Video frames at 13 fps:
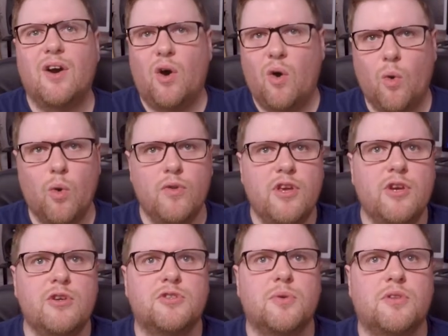all the
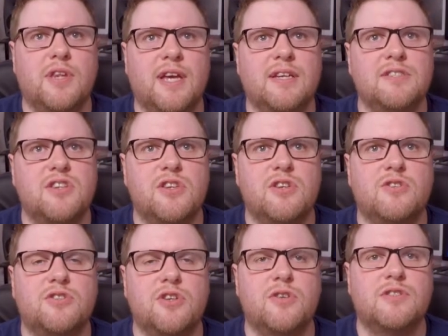usual things that you
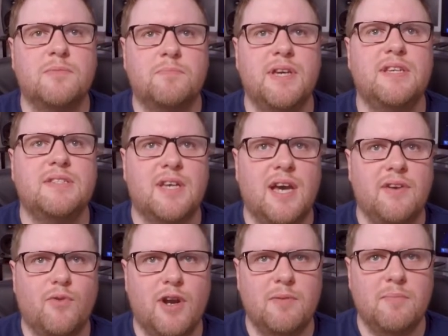do to be
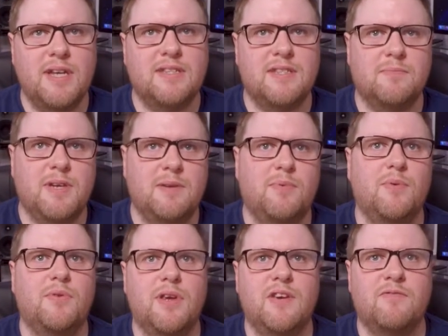safe when meeting people
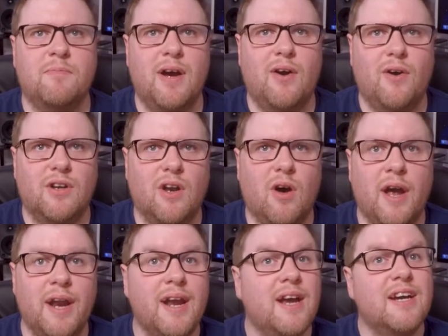that you've met
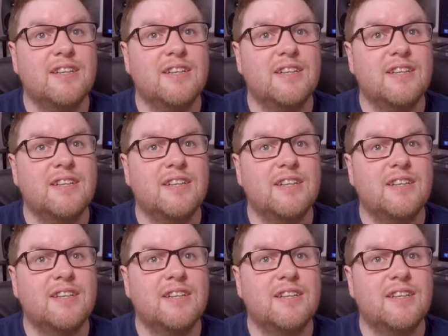online.